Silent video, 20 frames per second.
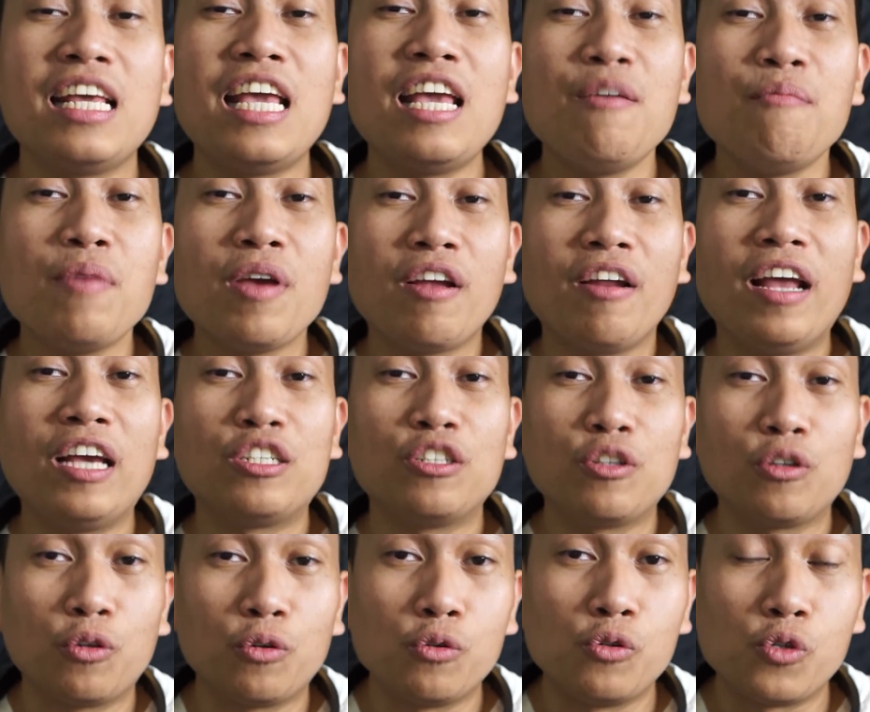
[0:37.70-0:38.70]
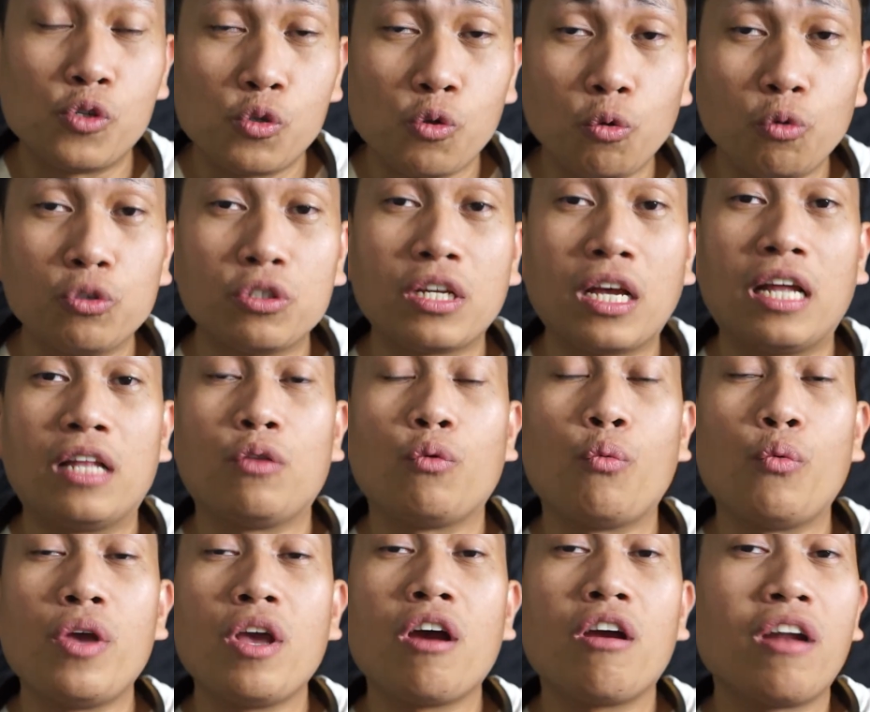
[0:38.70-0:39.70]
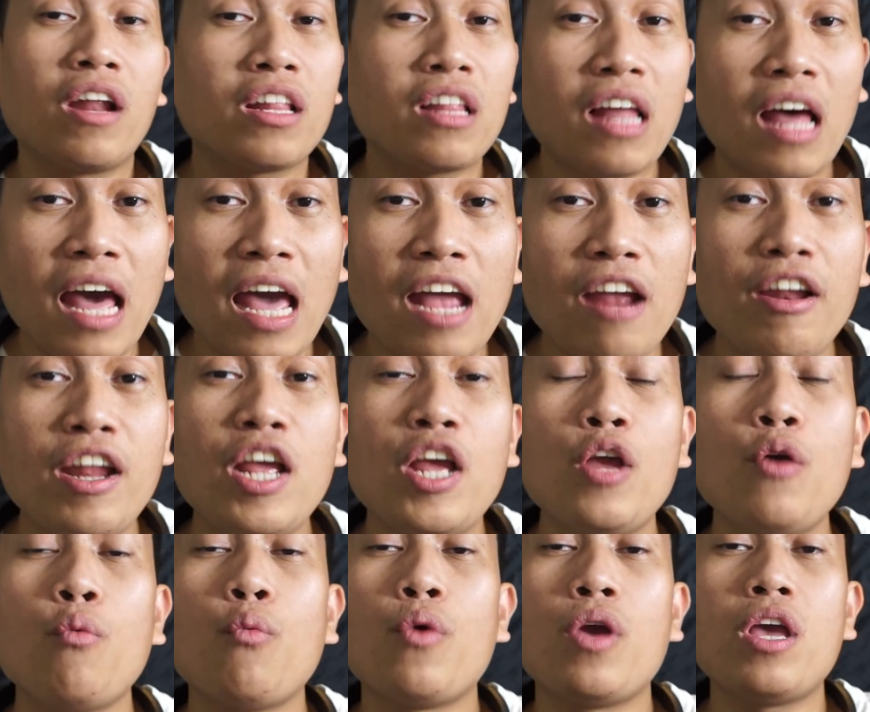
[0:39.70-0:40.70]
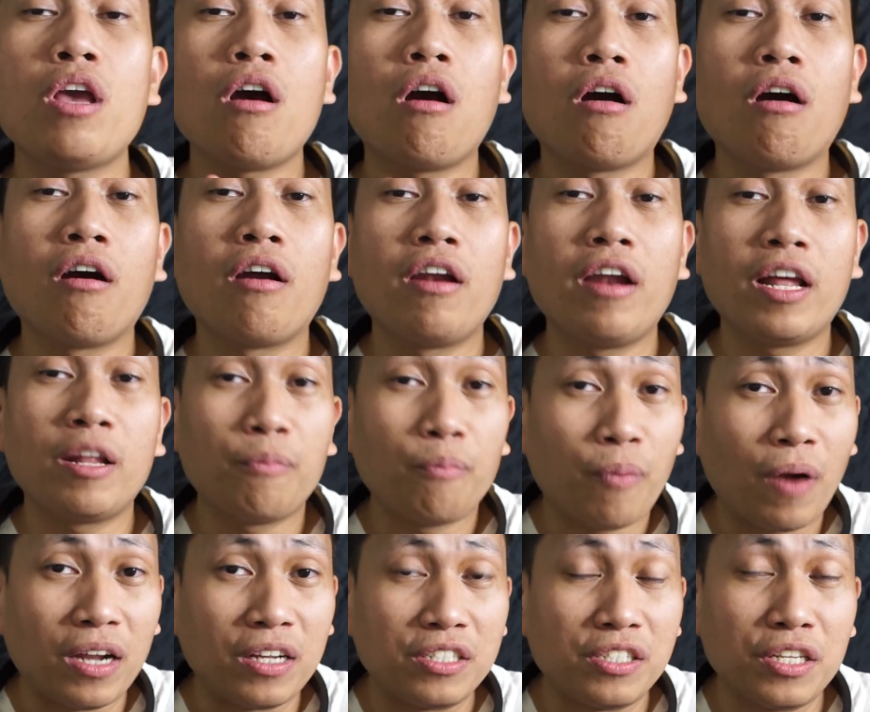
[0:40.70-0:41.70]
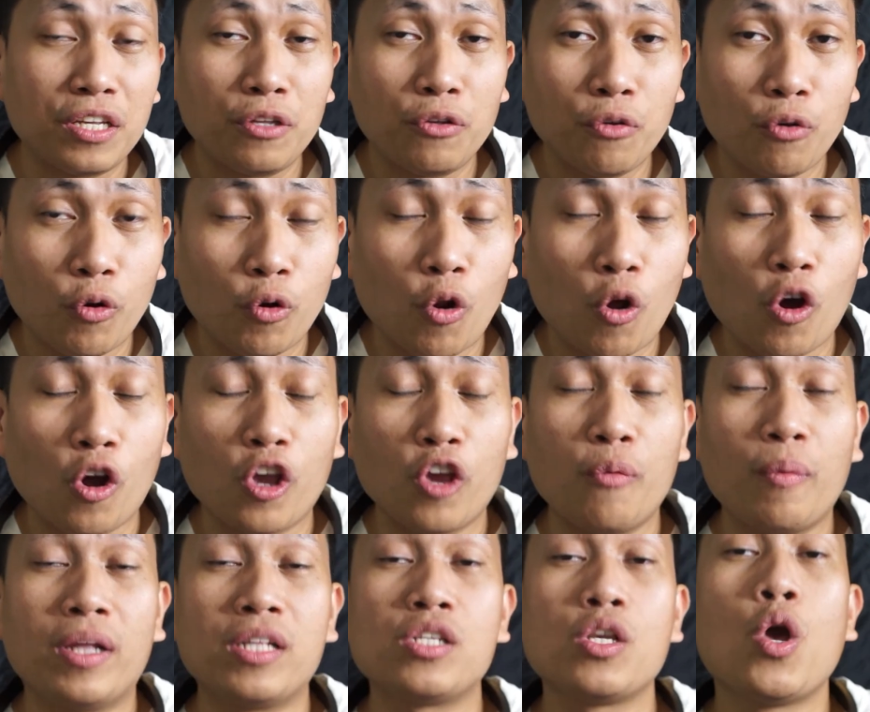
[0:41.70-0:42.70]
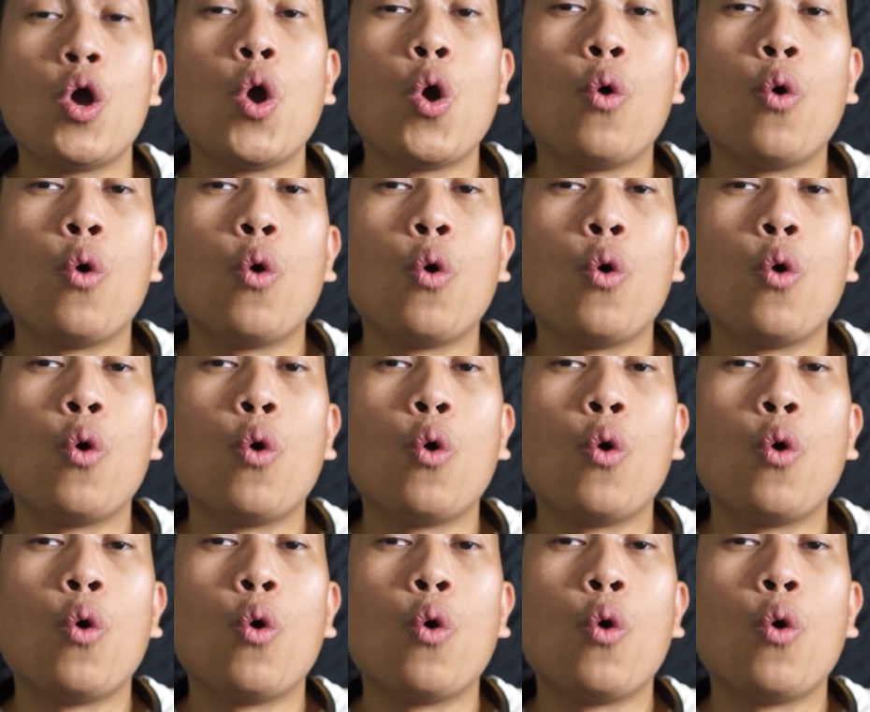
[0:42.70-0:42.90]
immigration consultant. We are not hiring, we are not processing your documents.